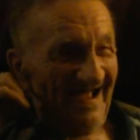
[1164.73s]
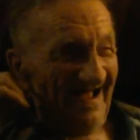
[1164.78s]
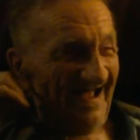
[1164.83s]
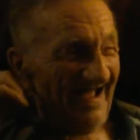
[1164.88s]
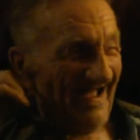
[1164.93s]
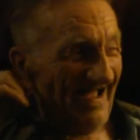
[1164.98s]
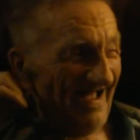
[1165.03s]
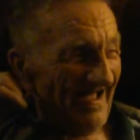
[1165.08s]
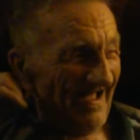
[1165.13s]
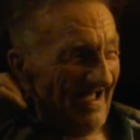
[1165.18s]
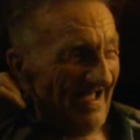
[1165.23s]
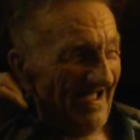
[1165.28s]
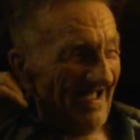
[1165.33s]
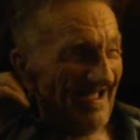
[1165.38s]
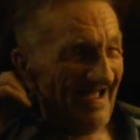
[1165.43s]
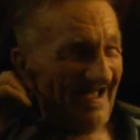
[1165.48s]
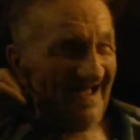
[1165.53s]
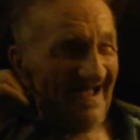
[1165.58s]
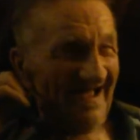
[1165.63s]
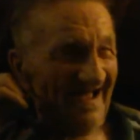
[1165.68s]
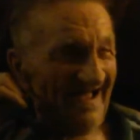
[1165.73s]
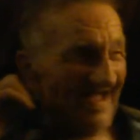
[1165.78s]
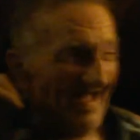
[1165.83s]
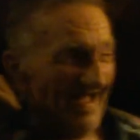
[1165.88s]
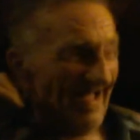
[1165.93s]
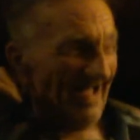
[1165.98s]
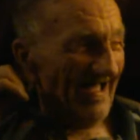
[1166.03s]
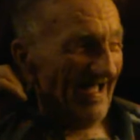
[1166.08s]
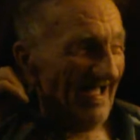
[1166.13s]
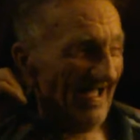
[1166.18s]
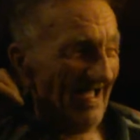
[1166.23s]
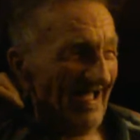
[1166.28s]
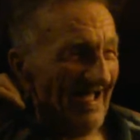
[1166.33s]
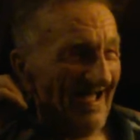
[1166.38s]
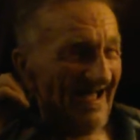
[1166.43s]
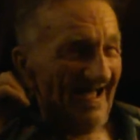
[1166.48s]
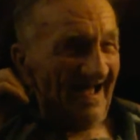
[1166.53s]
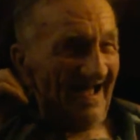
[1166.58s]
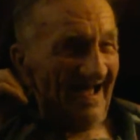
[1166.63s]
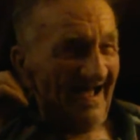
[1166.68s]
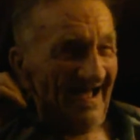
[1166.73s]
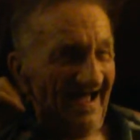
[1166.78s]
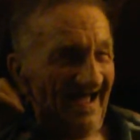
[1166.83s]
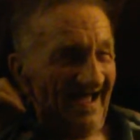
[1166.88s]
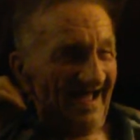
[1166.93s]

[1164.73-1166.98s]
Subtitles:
Gone? That's fine. I can edit this out.